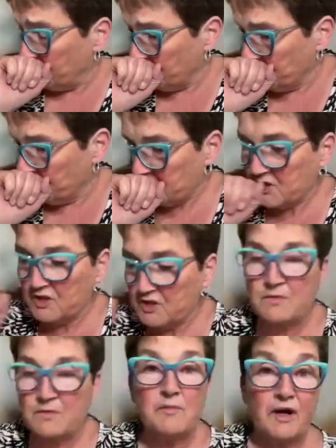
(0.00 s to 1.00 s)
excuse
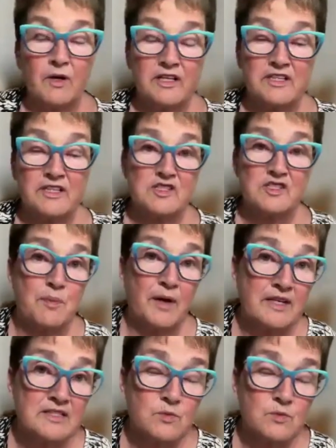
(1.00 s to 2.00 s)
me, but I want to touch
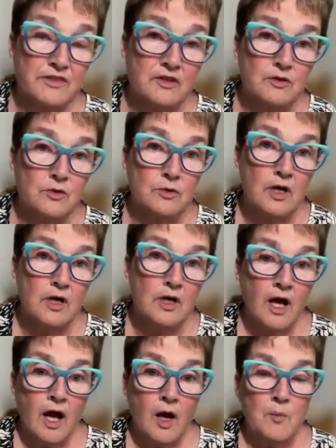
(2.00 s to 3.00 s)
base with you
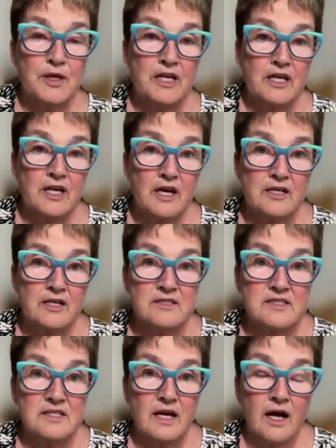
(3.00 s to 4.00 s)

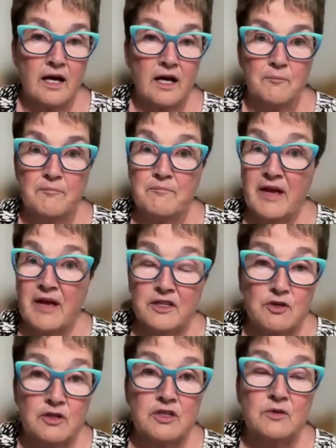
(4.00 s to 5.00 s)
because uh, man,
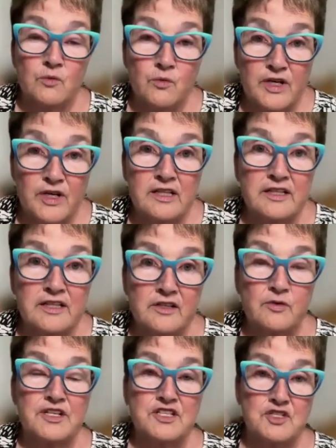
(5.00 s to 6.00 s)
you can really
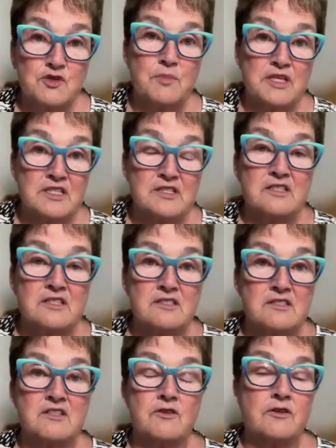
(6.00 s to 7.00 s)
increase your
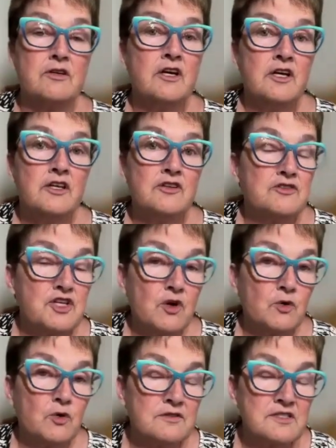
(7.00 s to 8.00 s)
business and your your
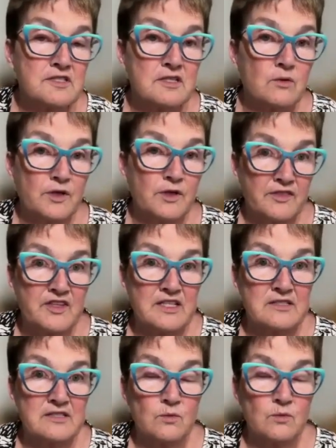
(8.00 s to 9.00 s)
totals with
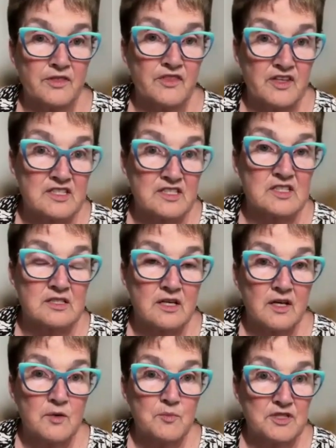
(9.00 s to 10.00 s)
these with this
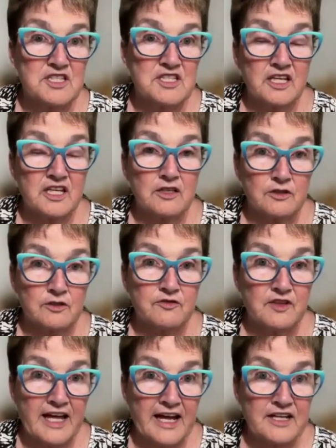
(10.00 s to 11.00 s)
particular
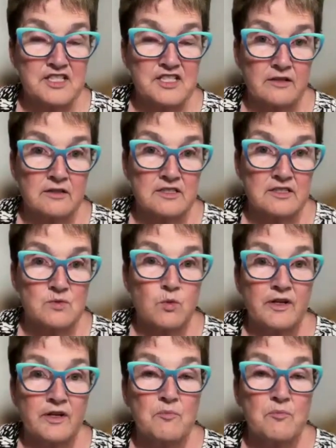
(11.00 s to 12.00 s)
flash sale. It's one
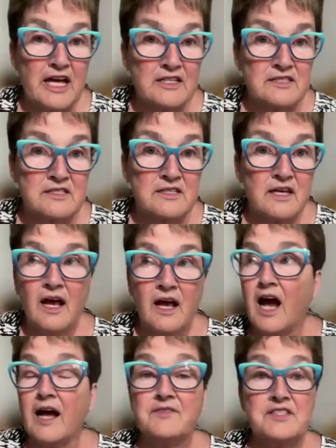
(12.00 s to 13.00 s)
of the best
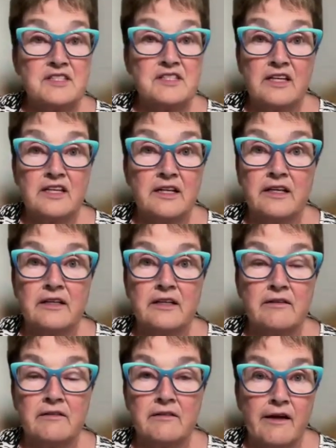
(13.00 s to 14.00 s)
I've seen
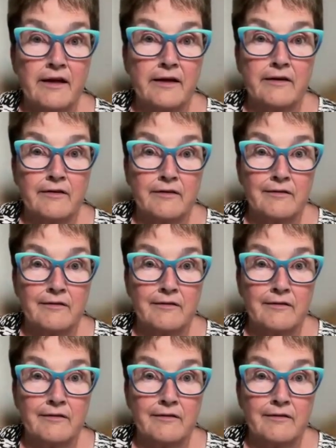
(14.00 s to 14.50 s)
in like